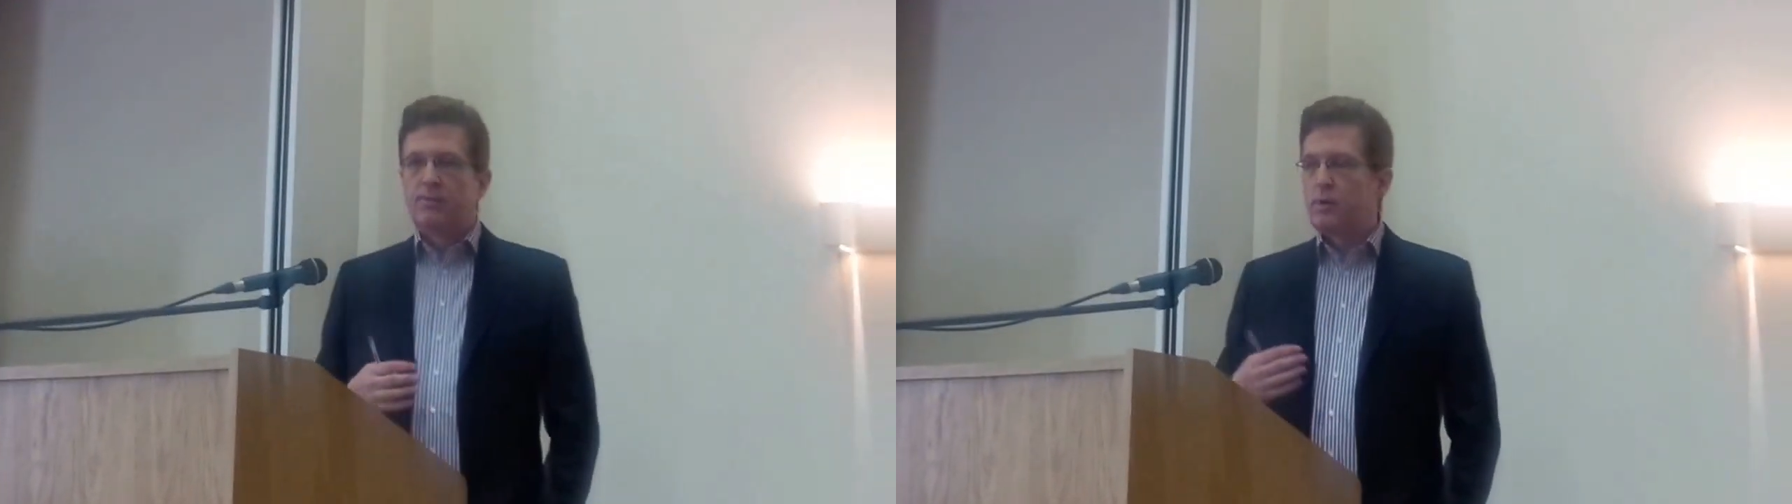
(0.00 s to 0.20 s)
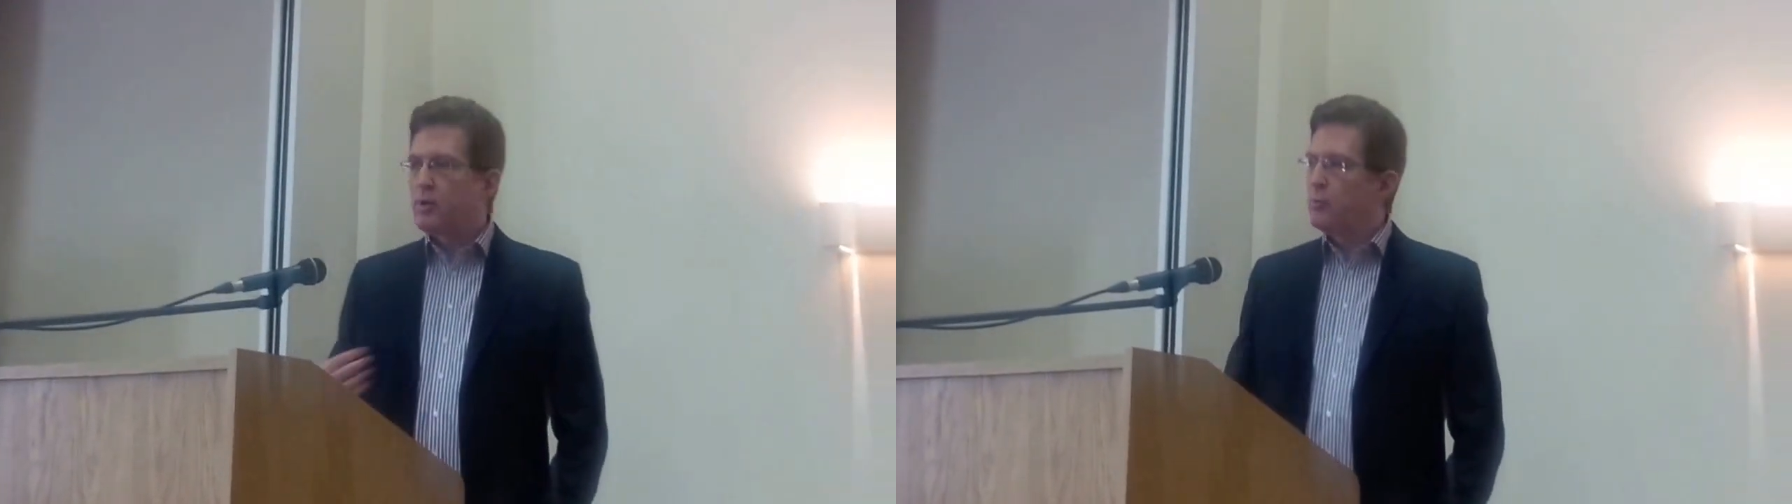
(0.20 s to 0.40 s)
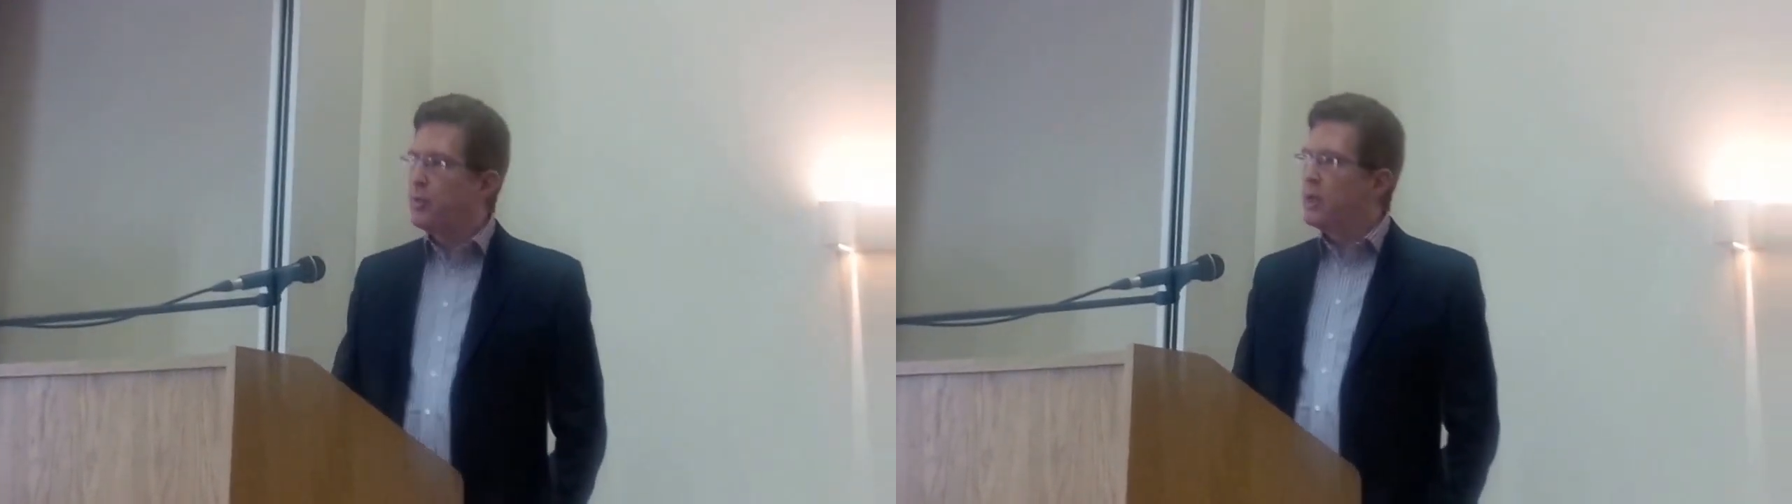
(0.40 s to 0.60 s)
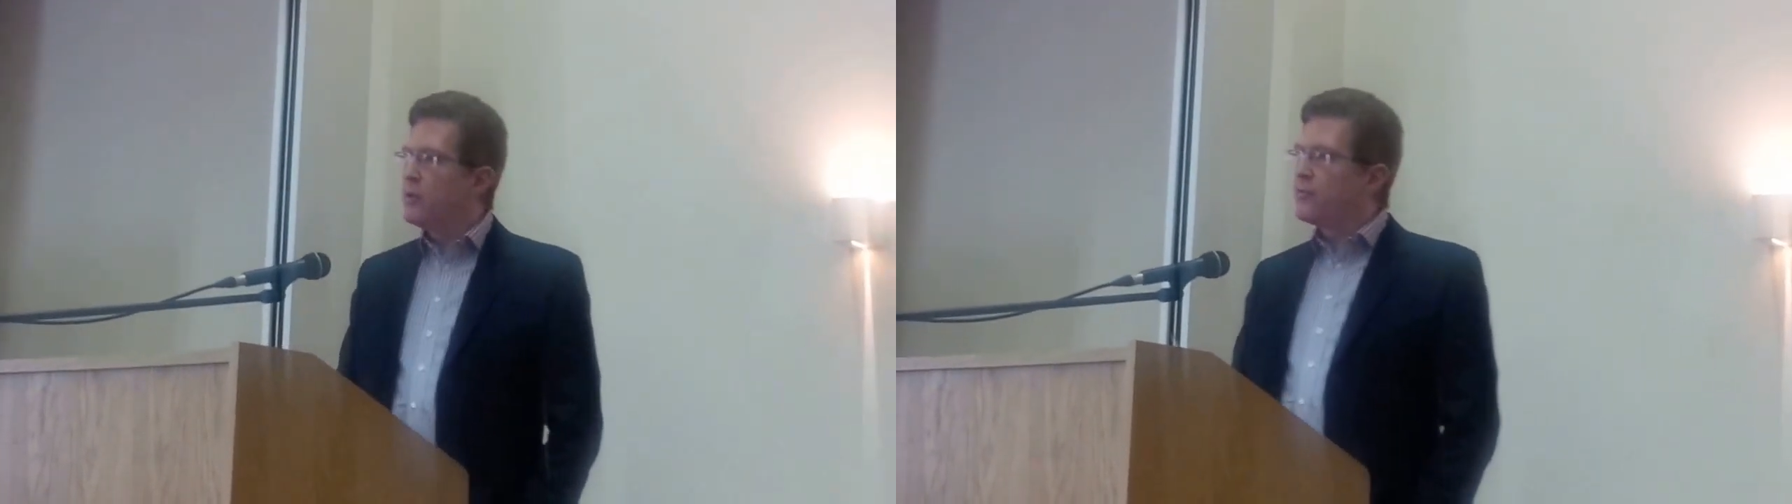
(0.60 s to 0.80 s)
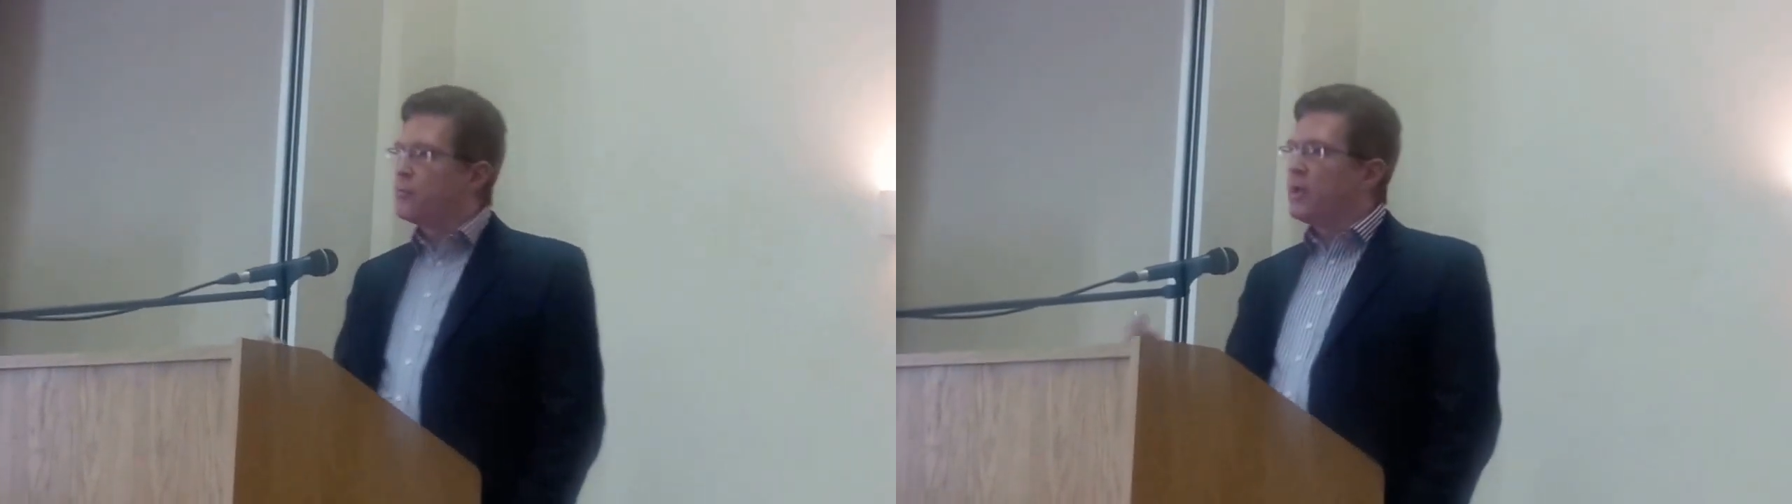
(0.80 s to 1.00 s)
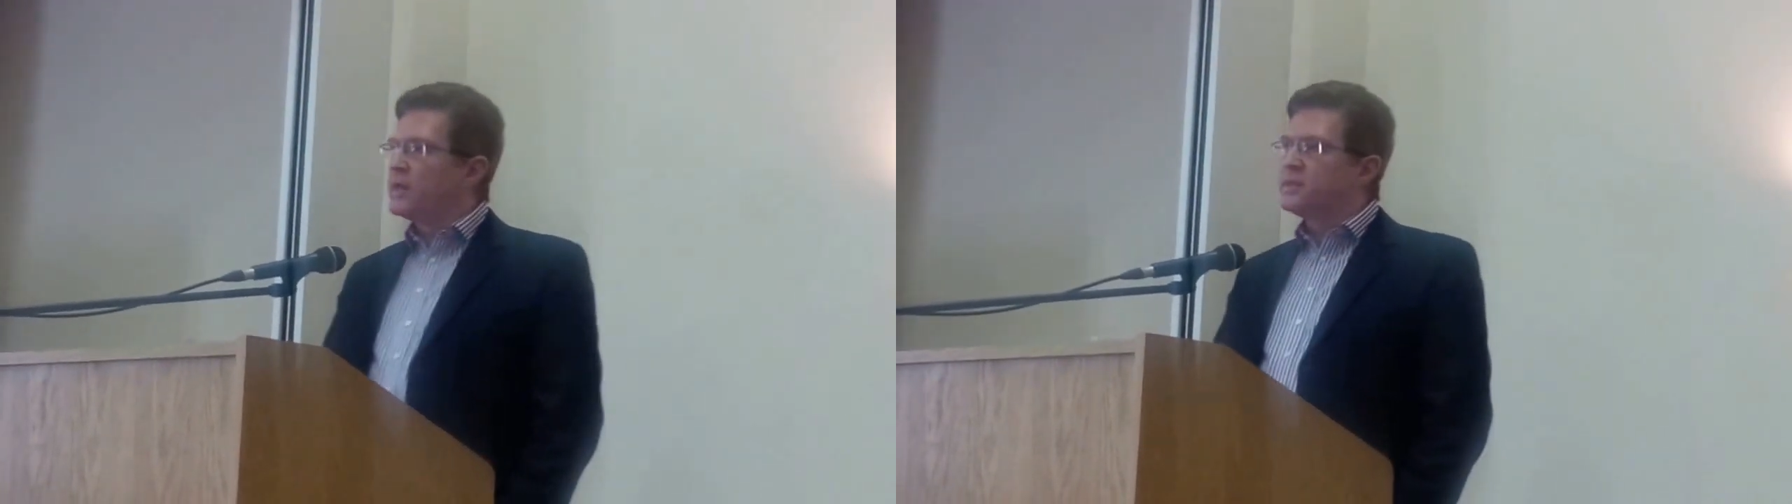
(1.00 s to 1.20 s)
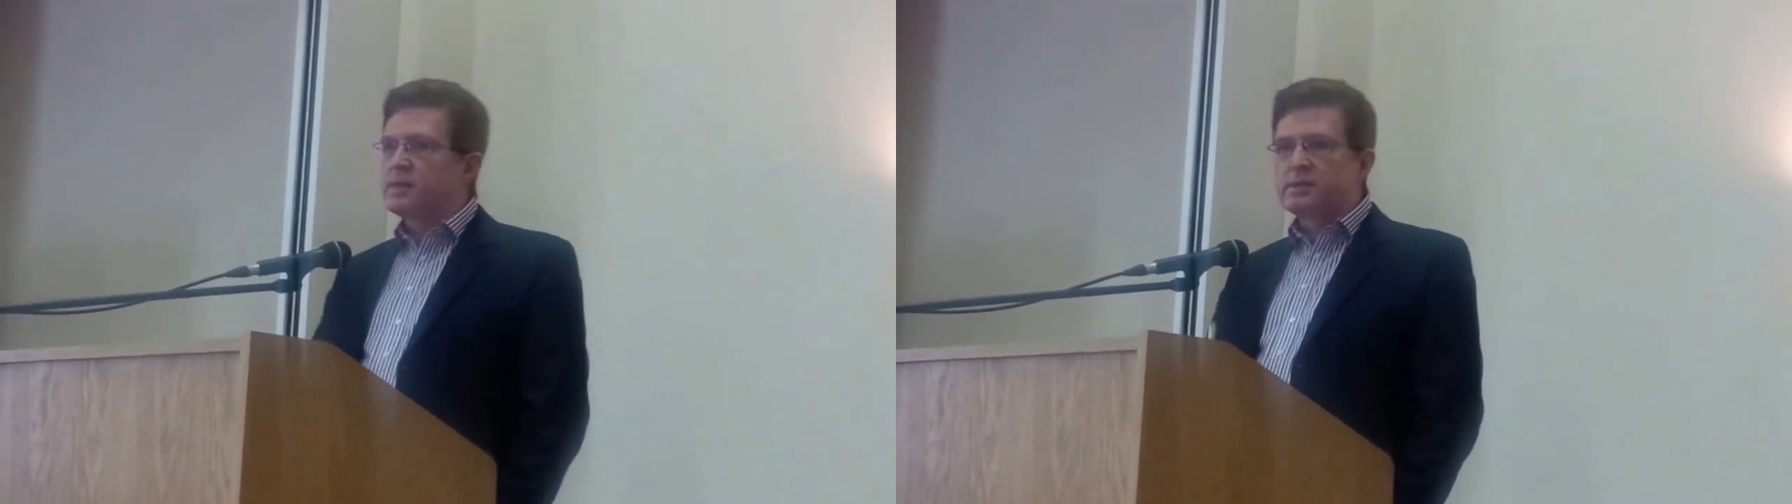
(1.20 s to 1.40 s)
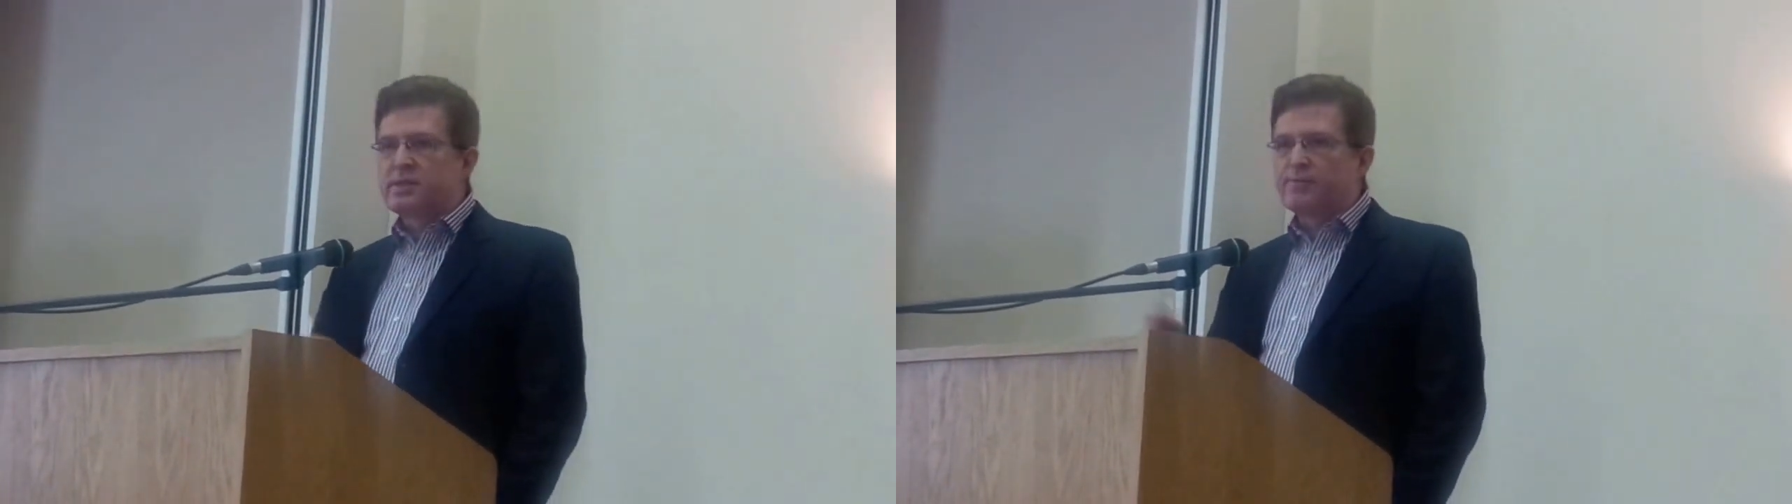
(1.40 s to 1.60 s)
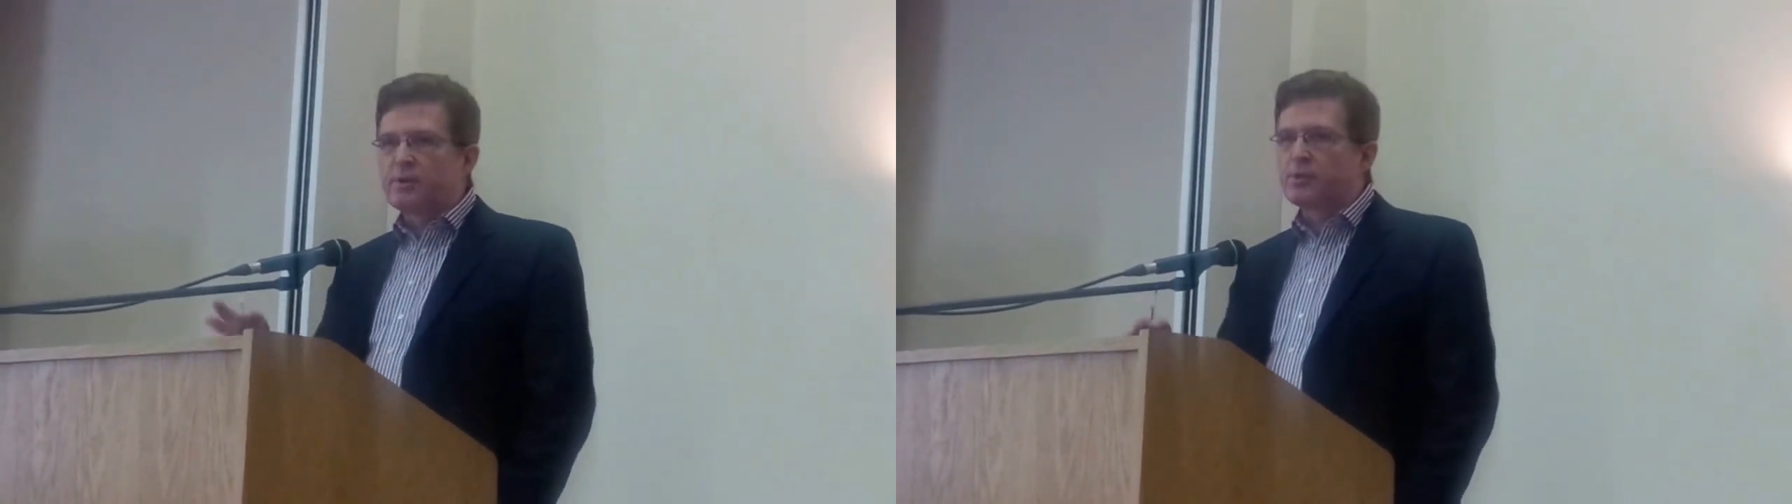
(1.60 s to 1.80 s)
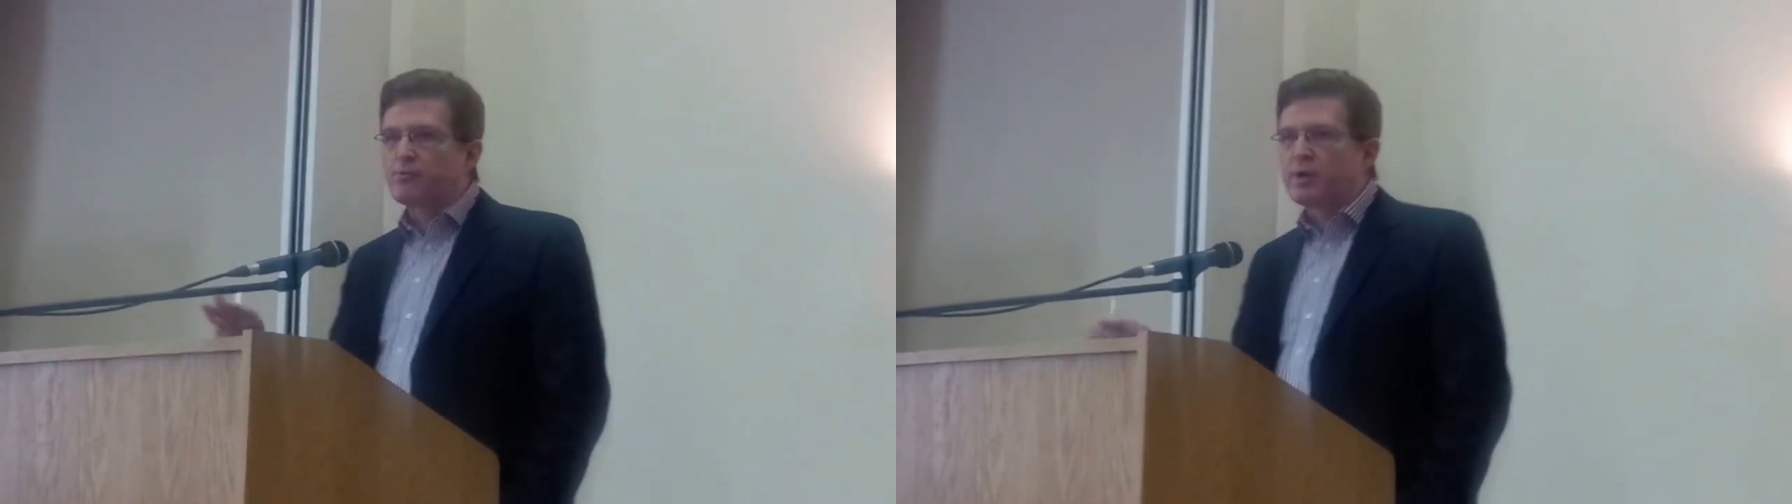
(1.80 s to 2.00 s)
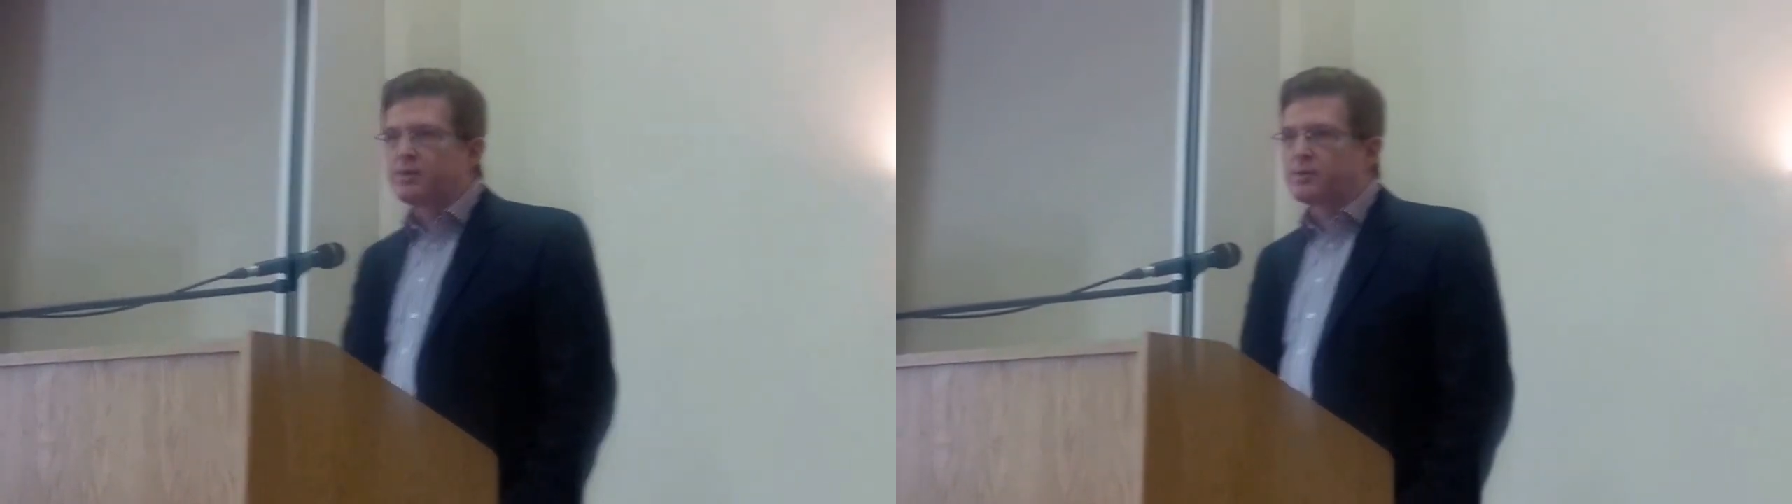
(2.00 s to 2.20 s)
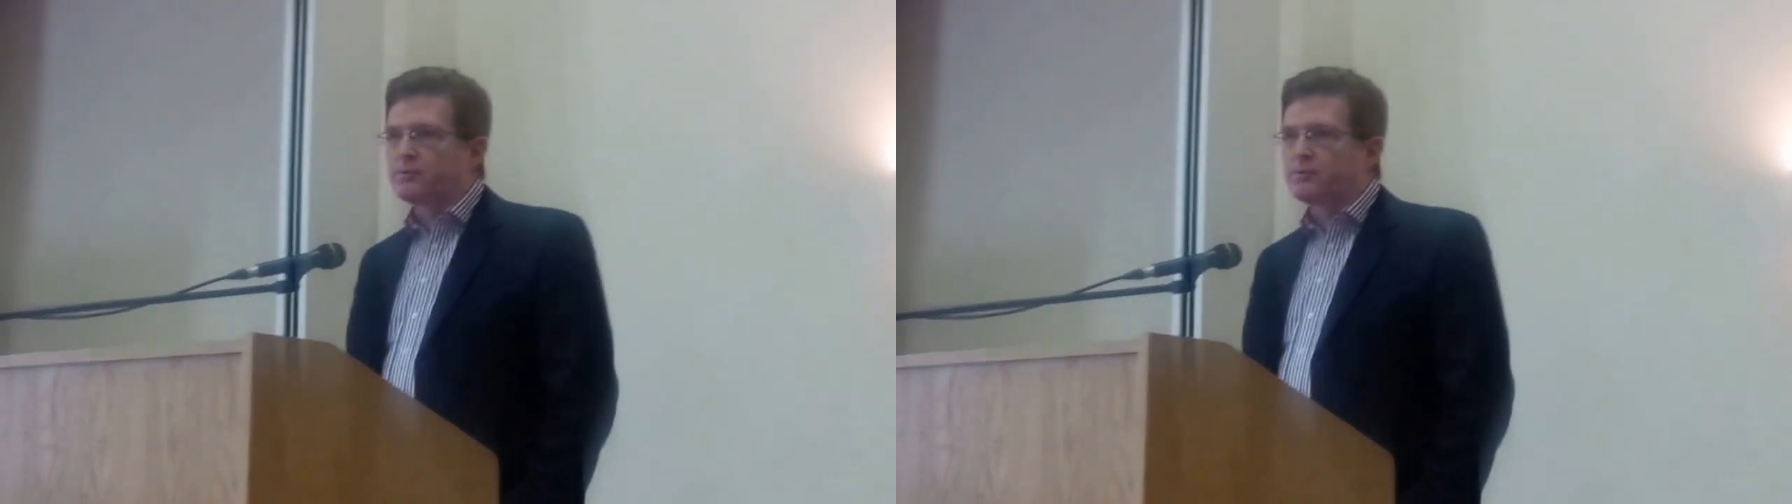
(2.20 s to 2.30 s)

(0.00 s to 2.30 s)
If you look at the period from 1973